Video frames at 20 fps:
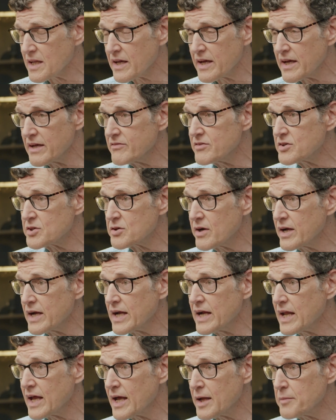slave
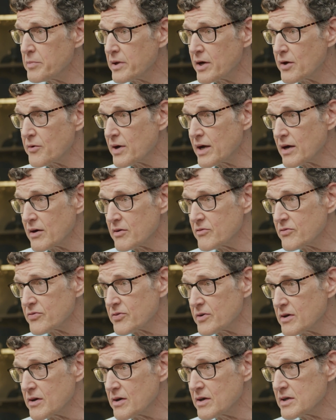trade had been around
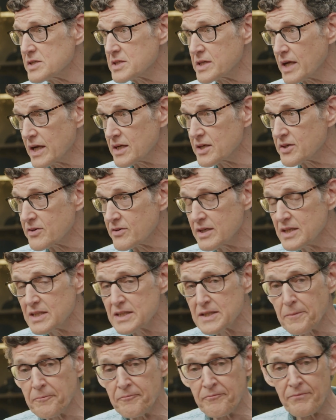for
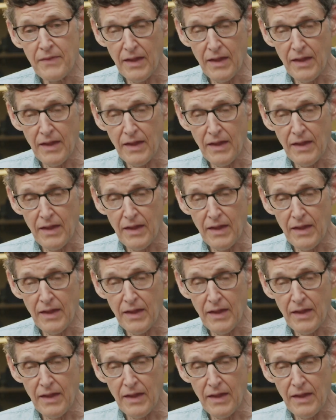centuries.